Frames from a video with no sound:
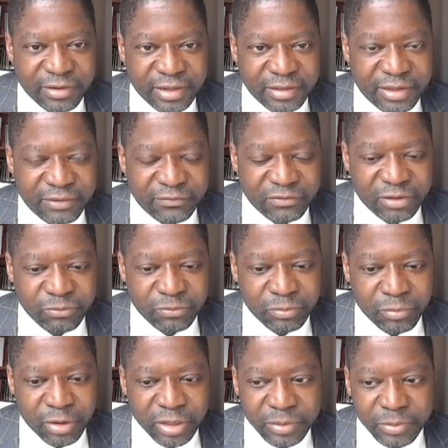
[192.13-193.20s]
and they've done
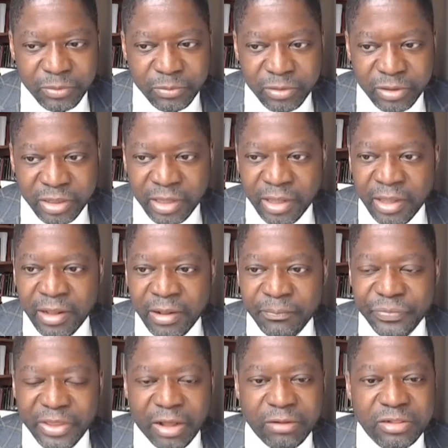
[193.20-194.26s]
remarkable work.
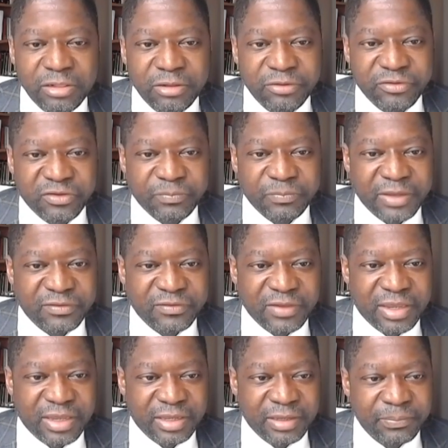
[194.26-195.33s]
I'll close just by
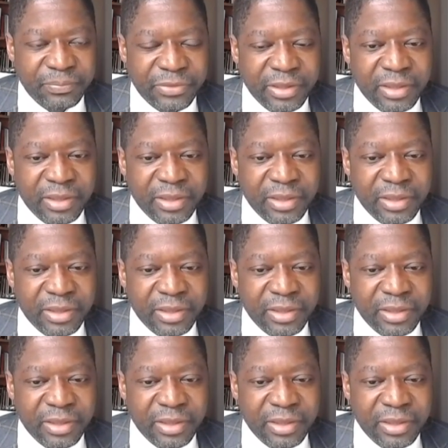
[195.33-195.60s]
saying,